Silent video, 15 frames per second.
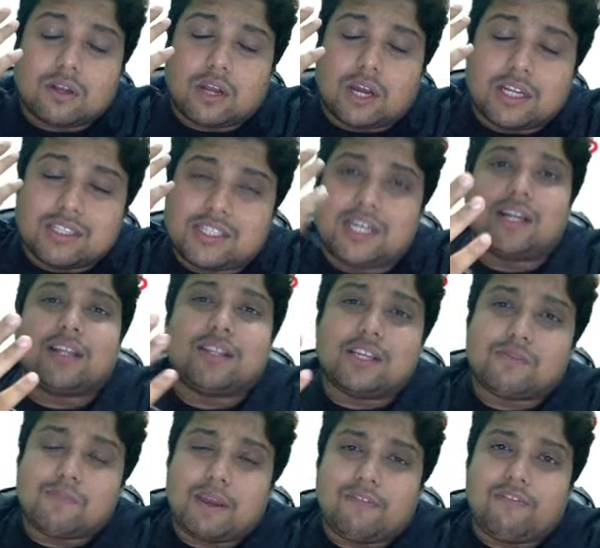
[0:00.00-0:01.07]
consider
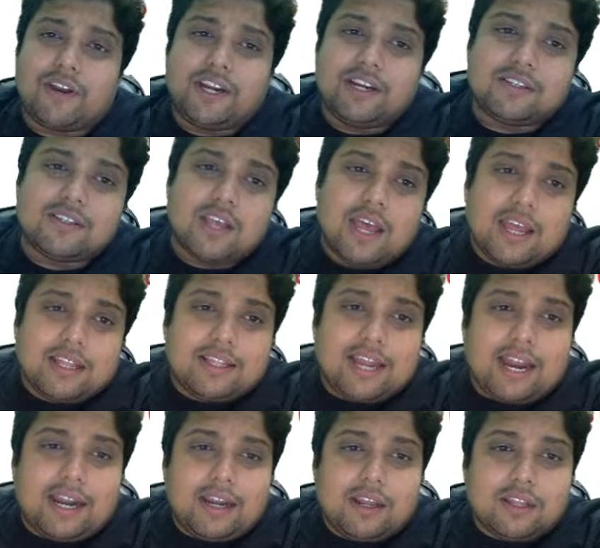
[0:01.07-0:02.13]
this, my friends,
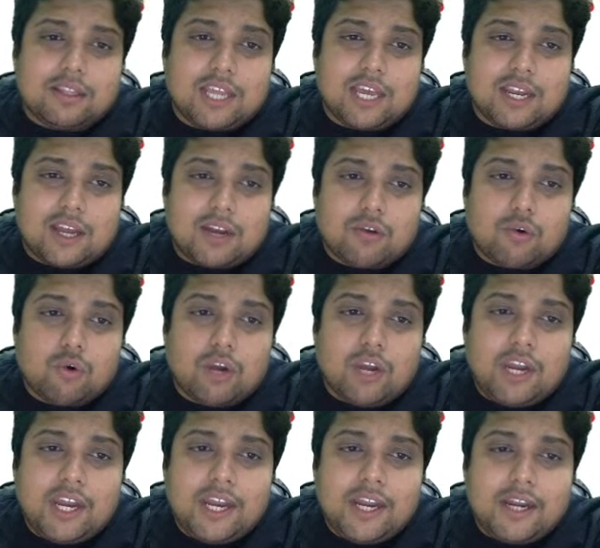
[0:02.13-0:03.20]
that there are
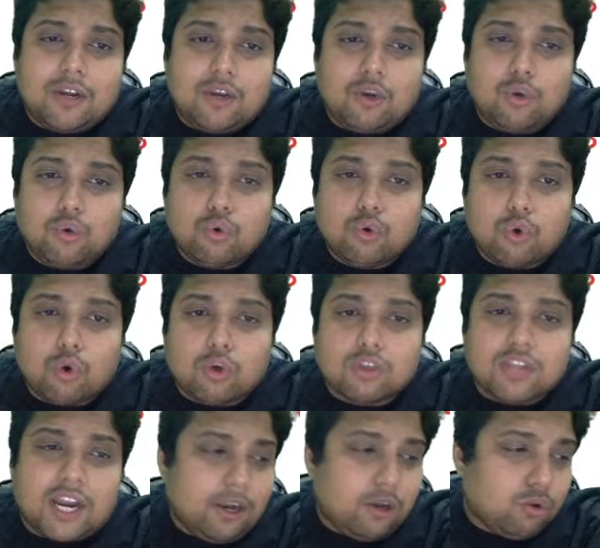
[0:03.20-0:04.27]
only 2 rows
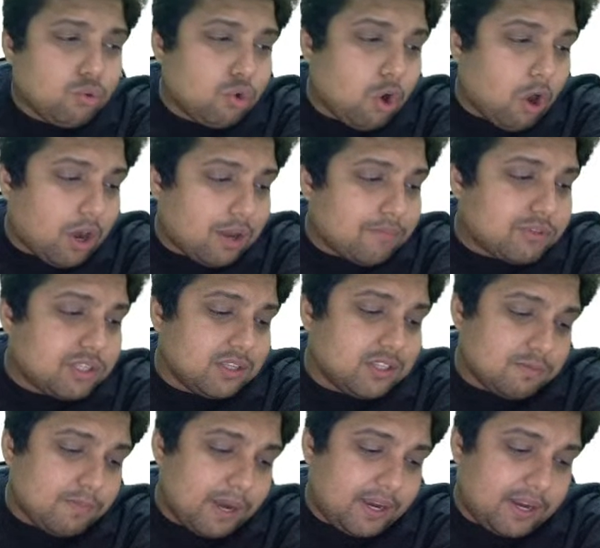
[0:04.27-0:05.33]
and 2 columns in
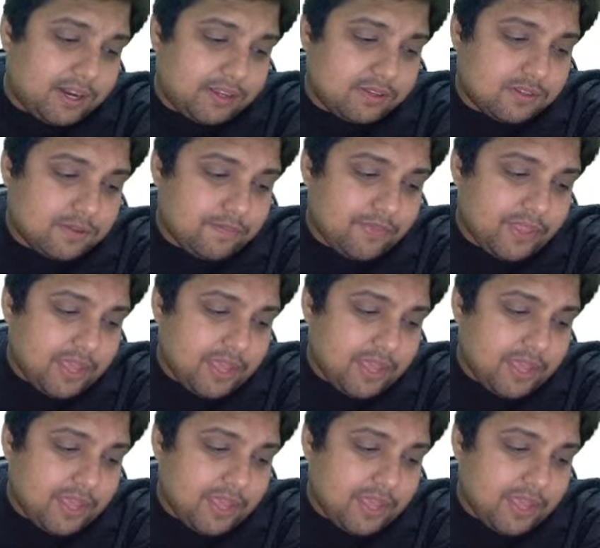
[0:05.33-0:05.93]
this matrix.